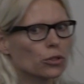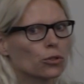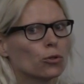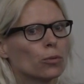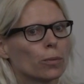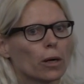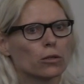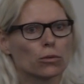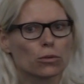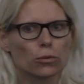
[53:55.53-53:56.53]
we do,
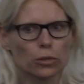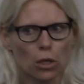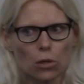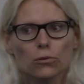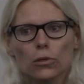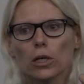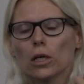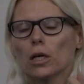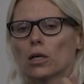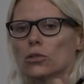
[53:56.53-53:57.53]
but usually we don't.
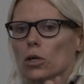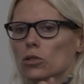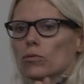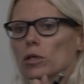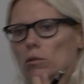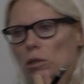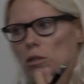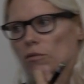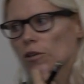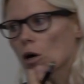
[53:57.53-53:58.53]
So it's really,
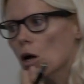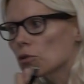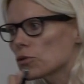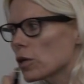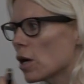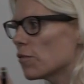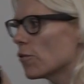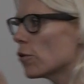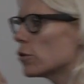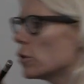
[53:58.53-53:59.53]
really difficult to get
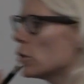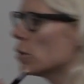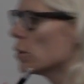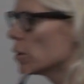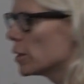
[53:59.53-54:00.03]
further